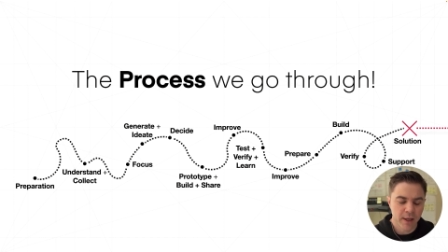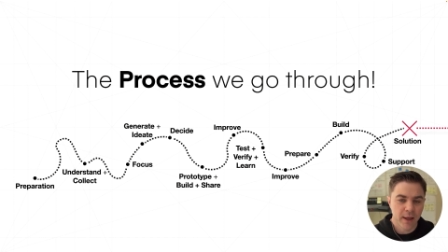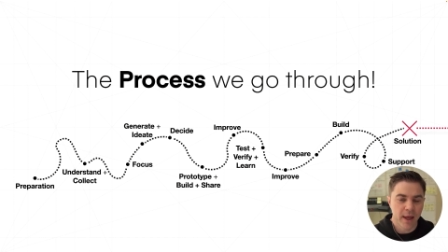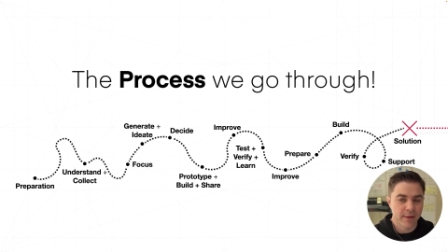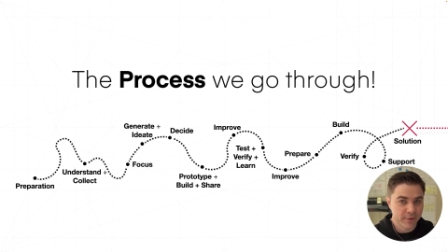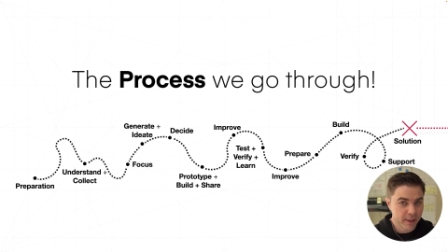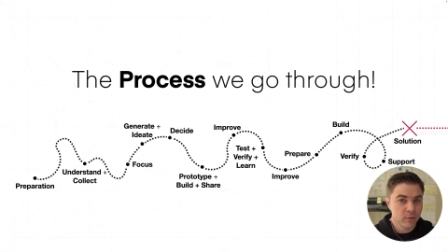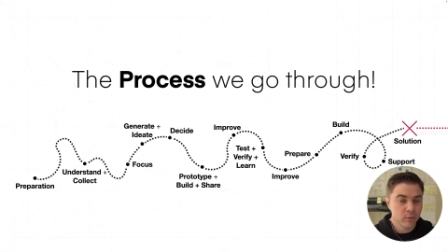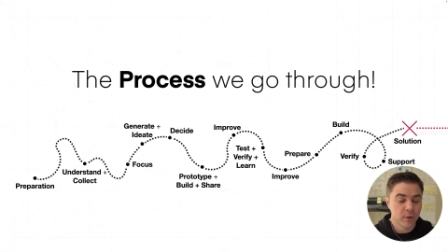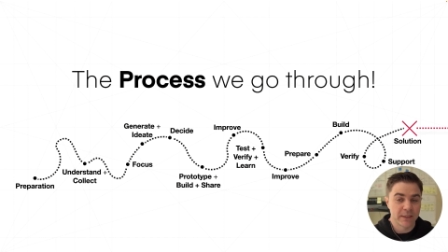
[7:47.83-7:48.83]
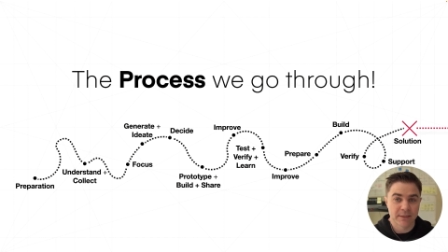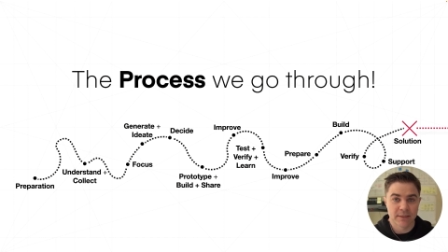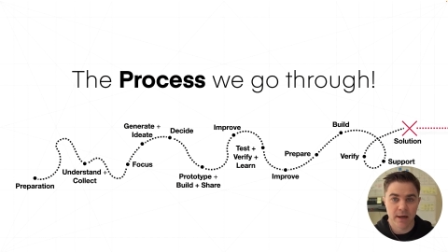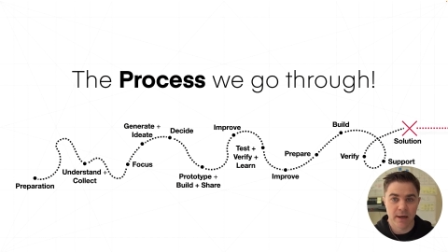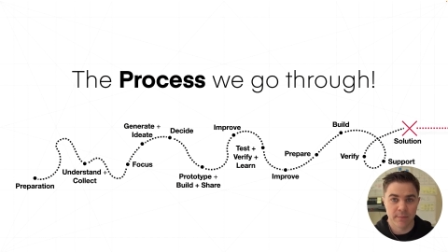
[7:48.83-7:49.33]
And then when it's
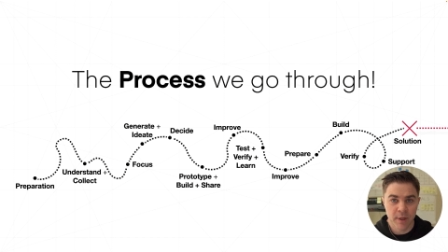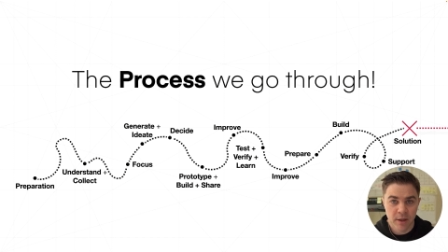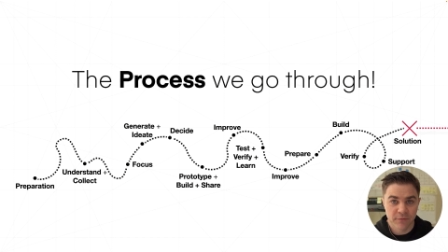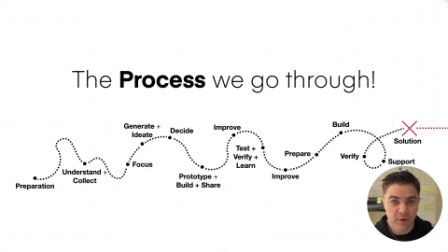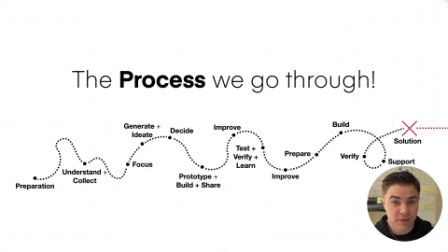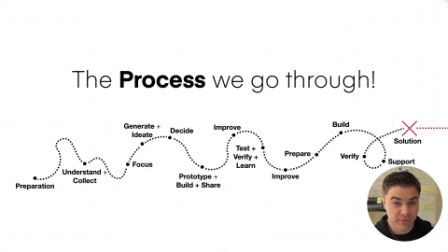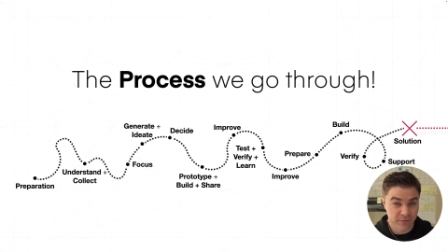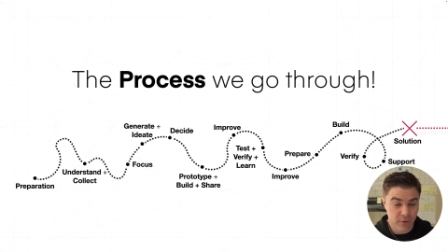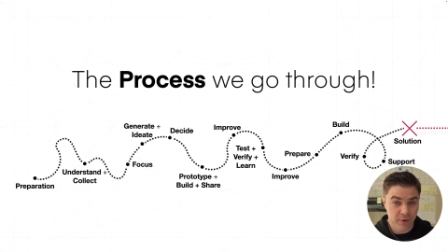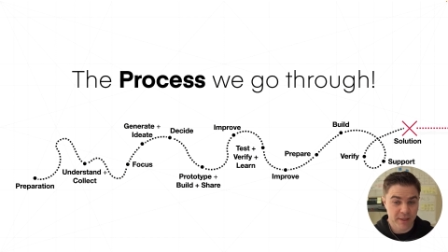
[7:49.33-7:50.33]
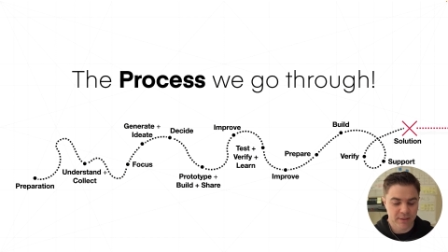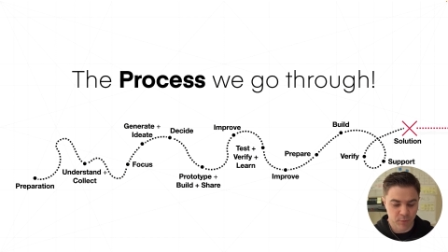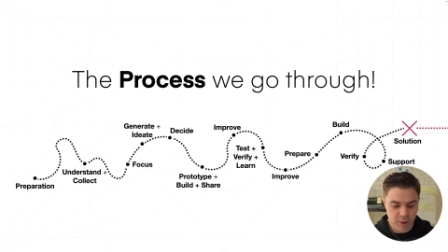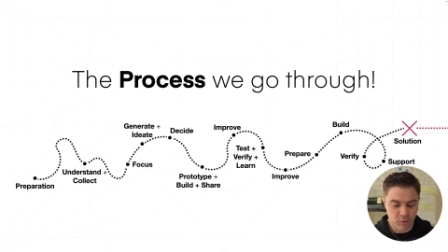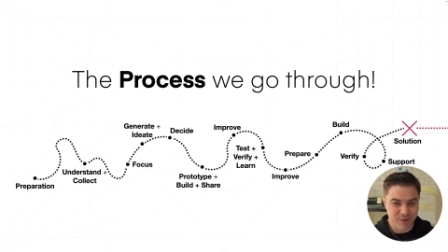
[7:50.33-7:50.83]
time for us to focus and we
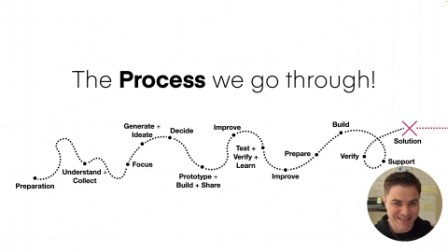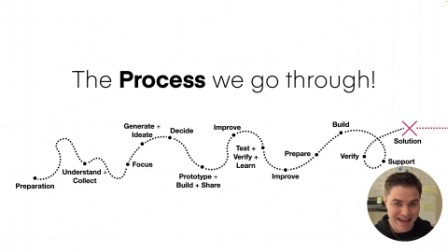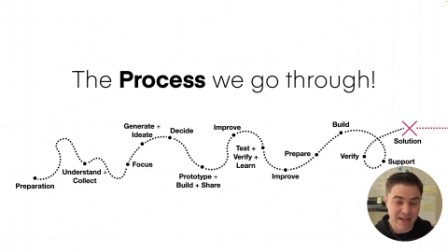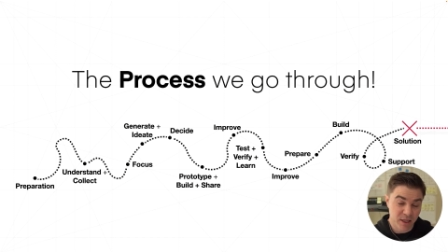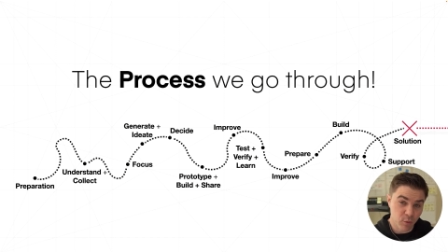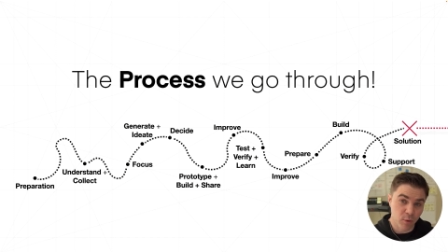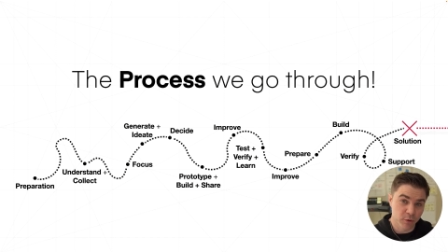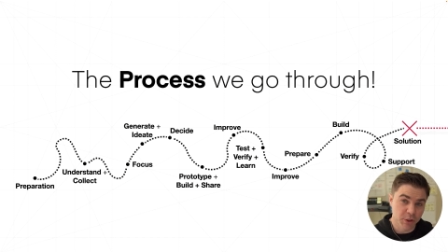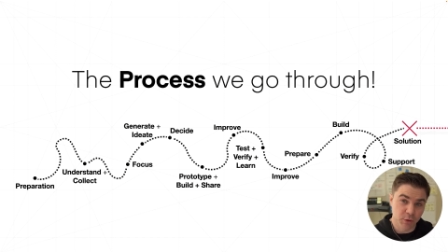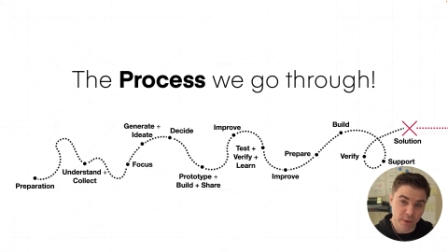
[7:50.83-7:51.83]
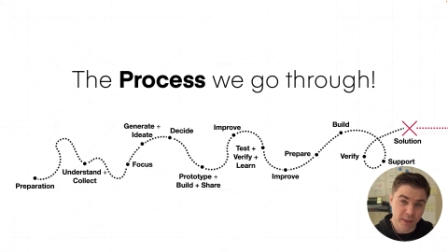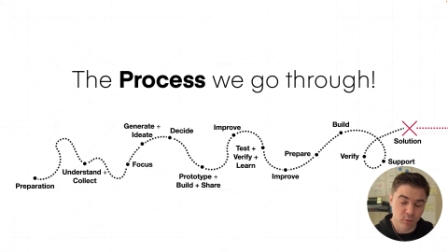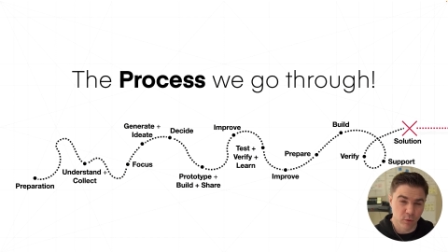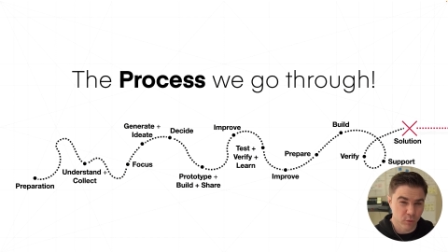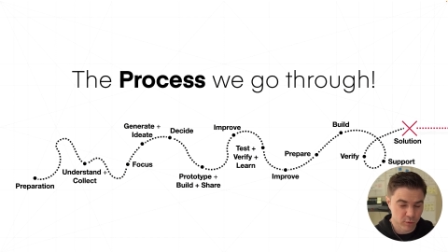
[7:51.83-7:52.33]
know exactly what we're doing,
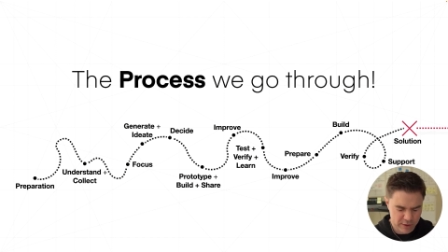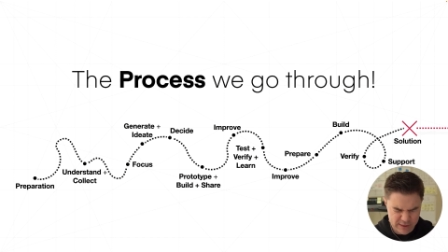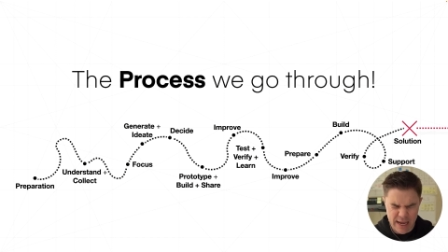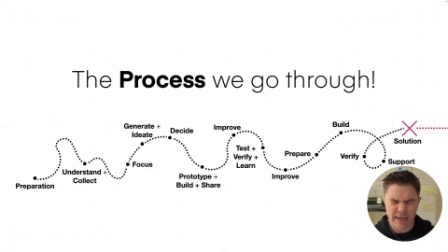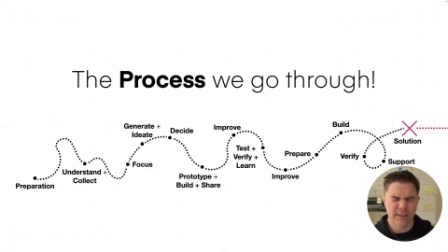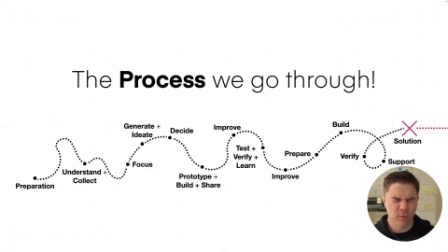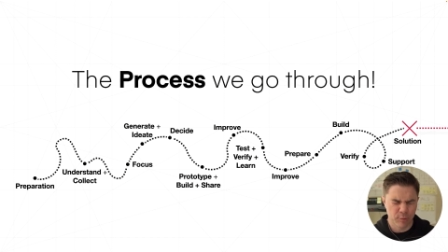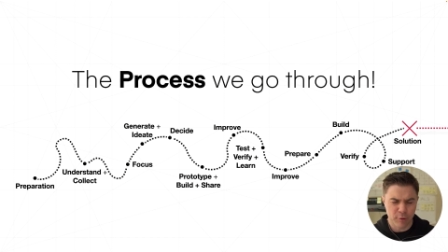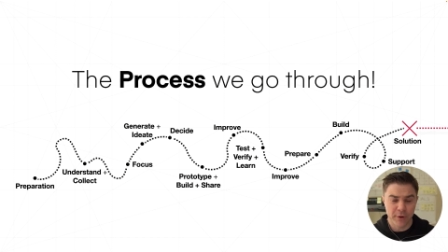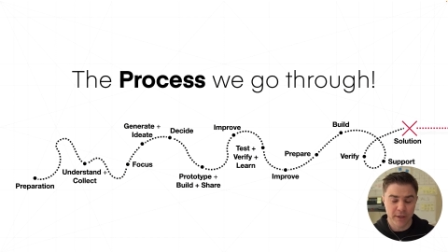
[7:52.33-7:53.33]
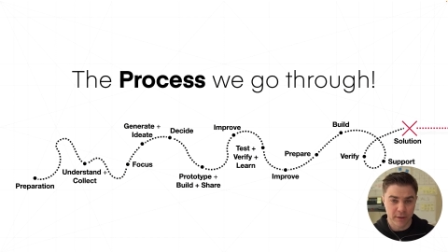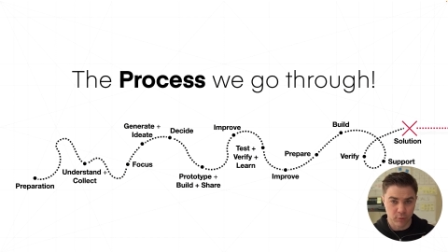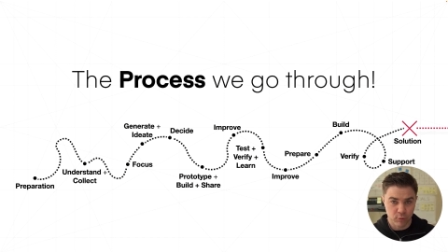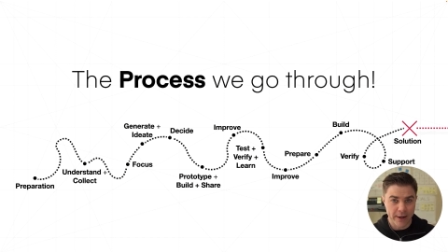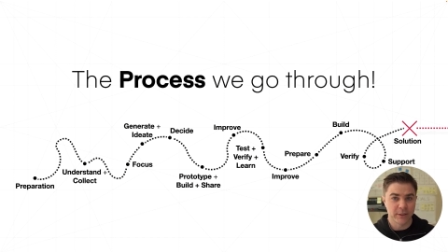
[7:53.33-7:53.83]
we're exactly we're pointed in the
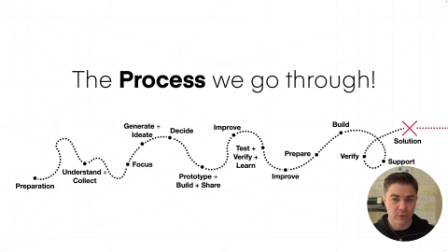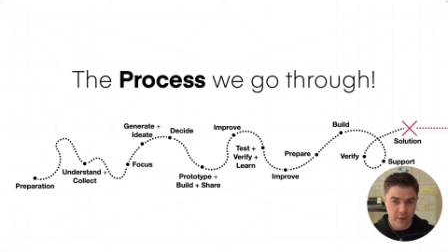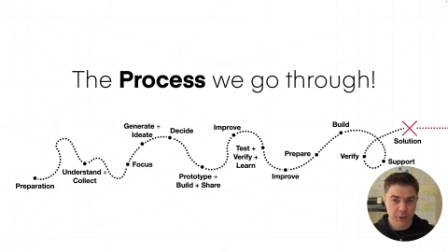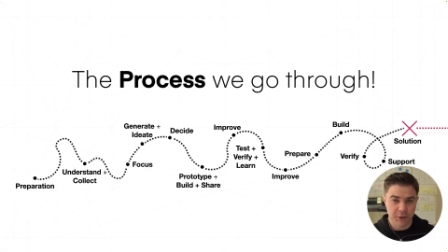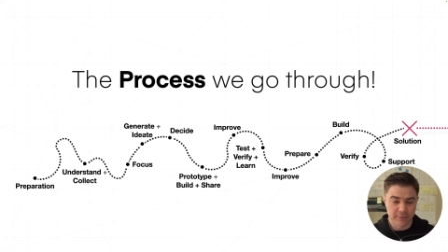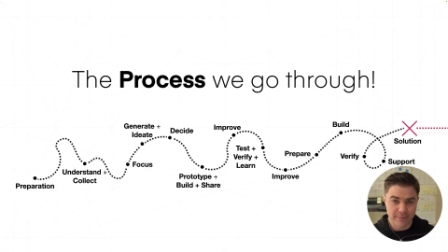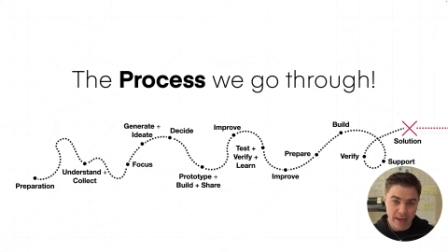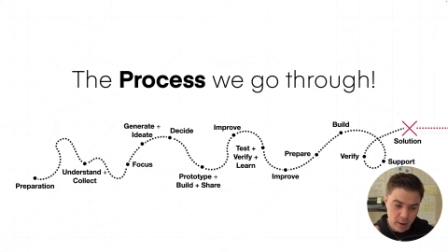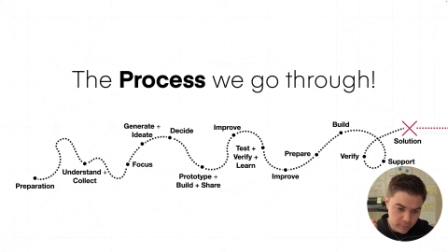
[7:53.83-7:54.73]
right direction. Now,